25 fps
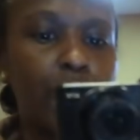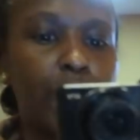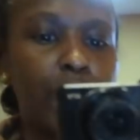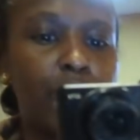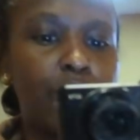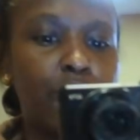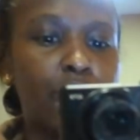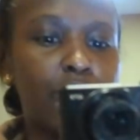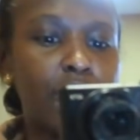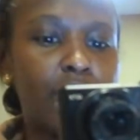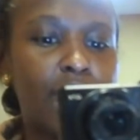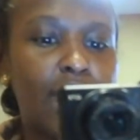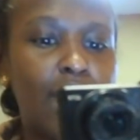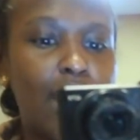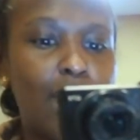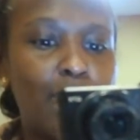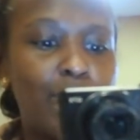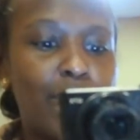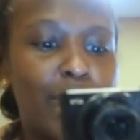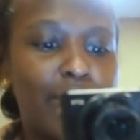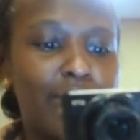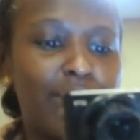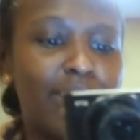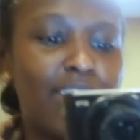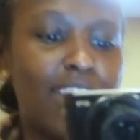wait for the
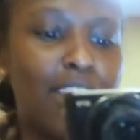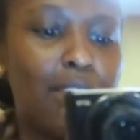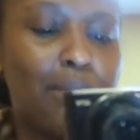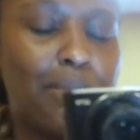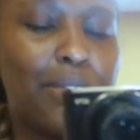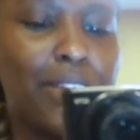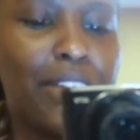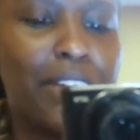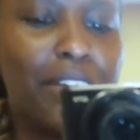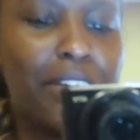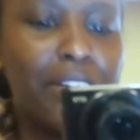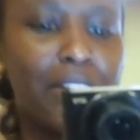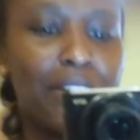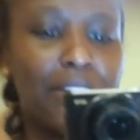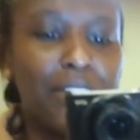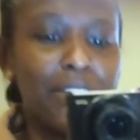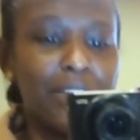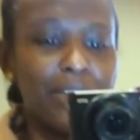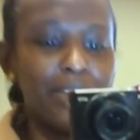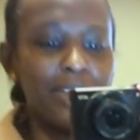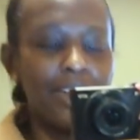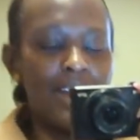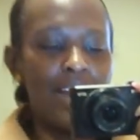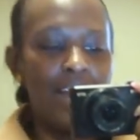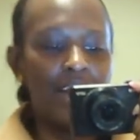camera. There we
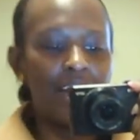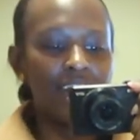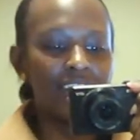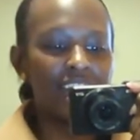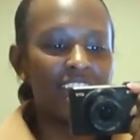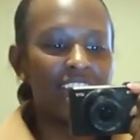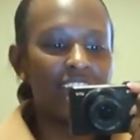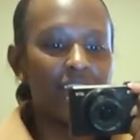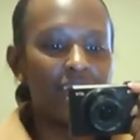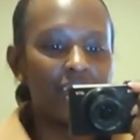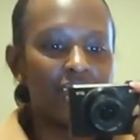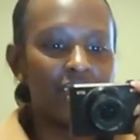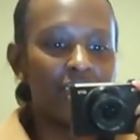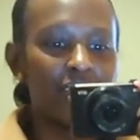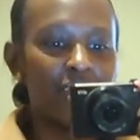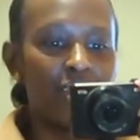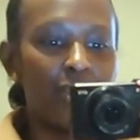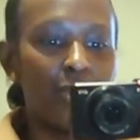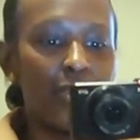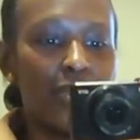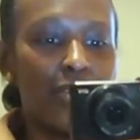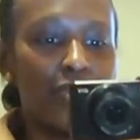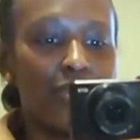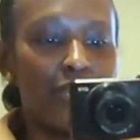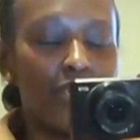go. I was just gonna
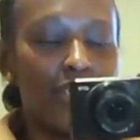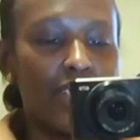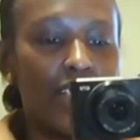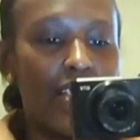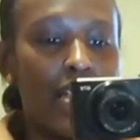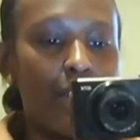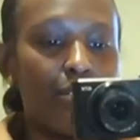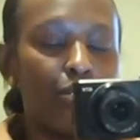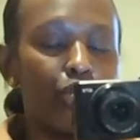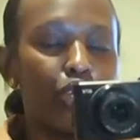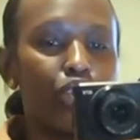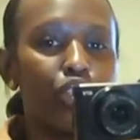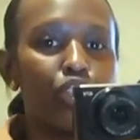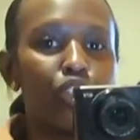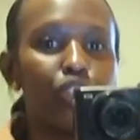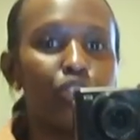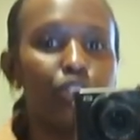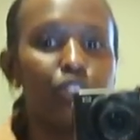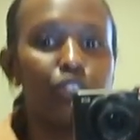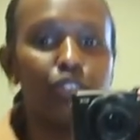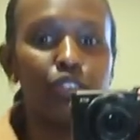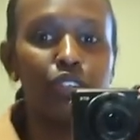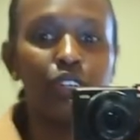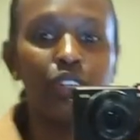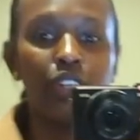wait for the camera
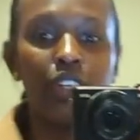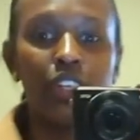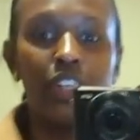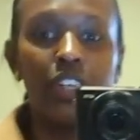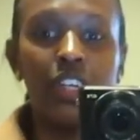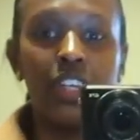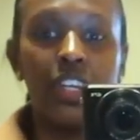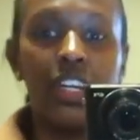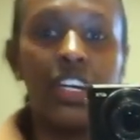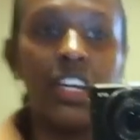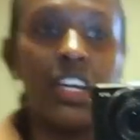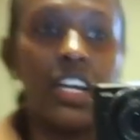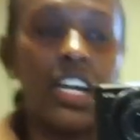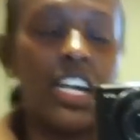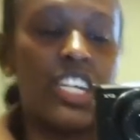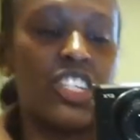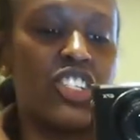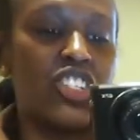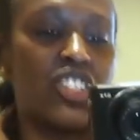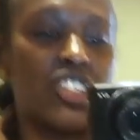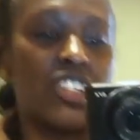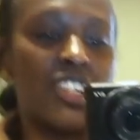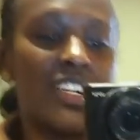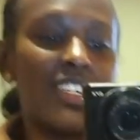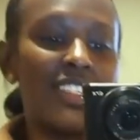to
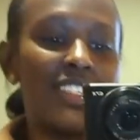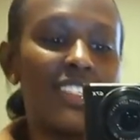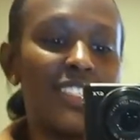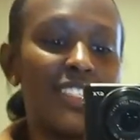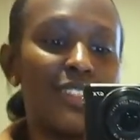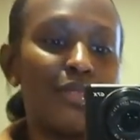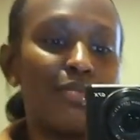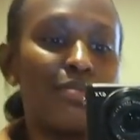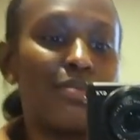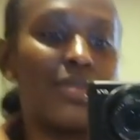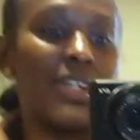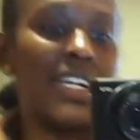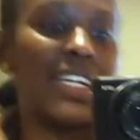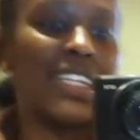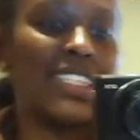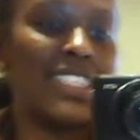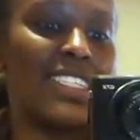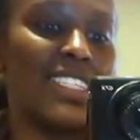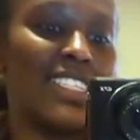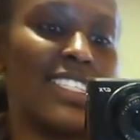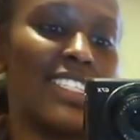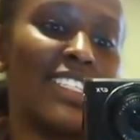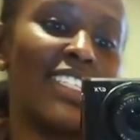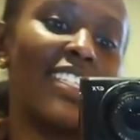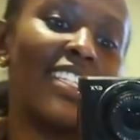adjust. But
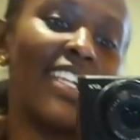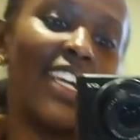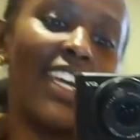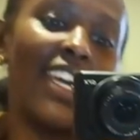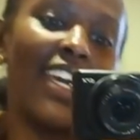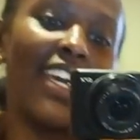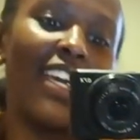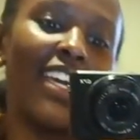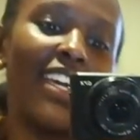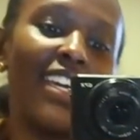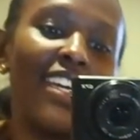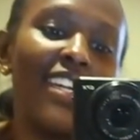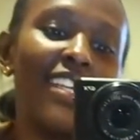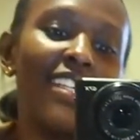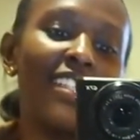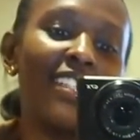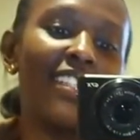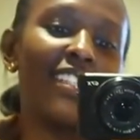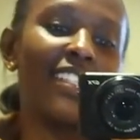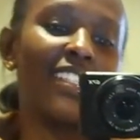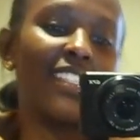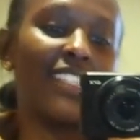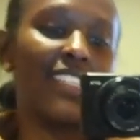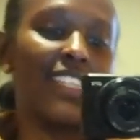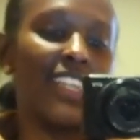today
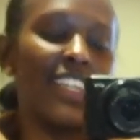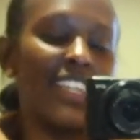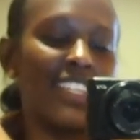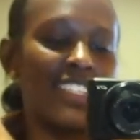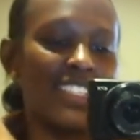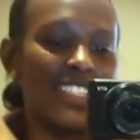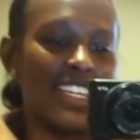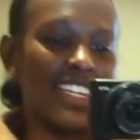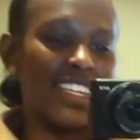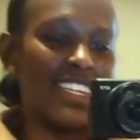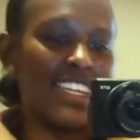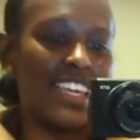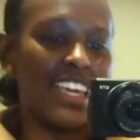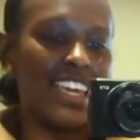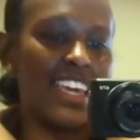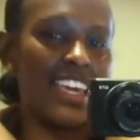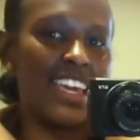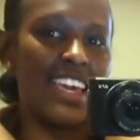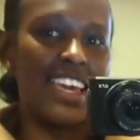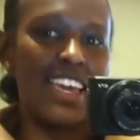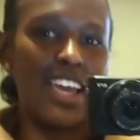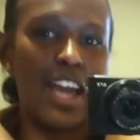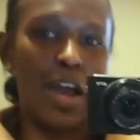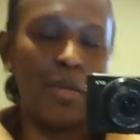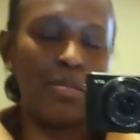is
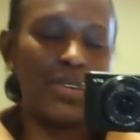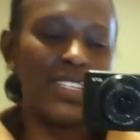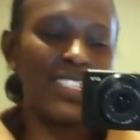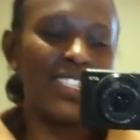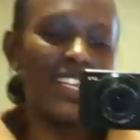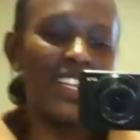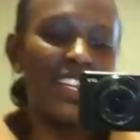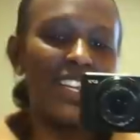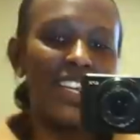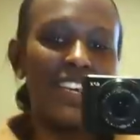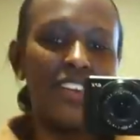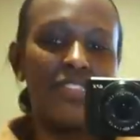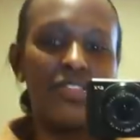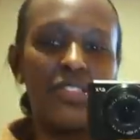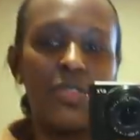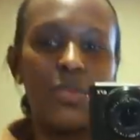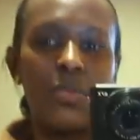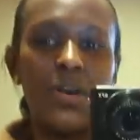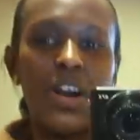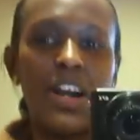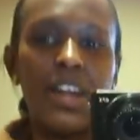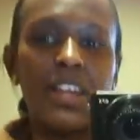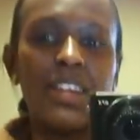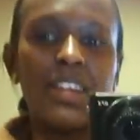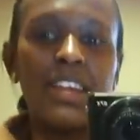Sunday. Happy Sunday,
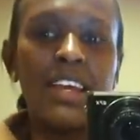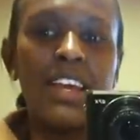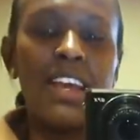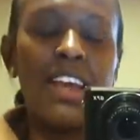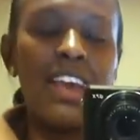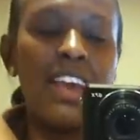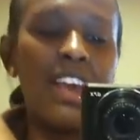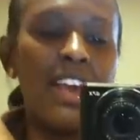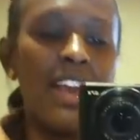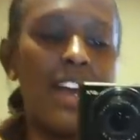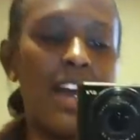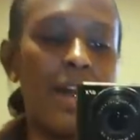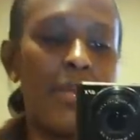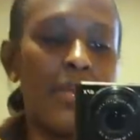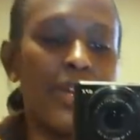everyone. I